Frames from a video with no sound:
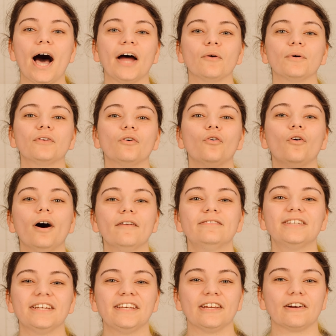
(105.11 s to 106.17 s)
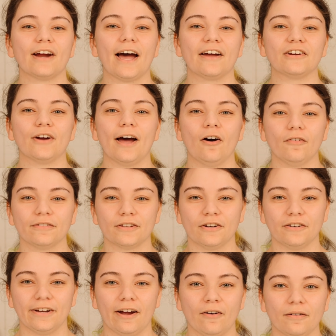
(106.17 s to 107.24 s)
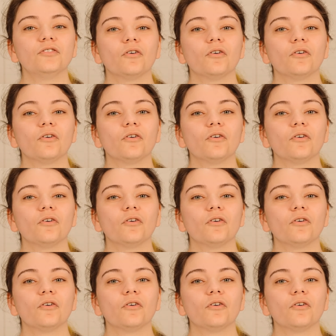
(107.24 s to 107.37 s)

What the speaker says: I would love to hear how your elves turned out.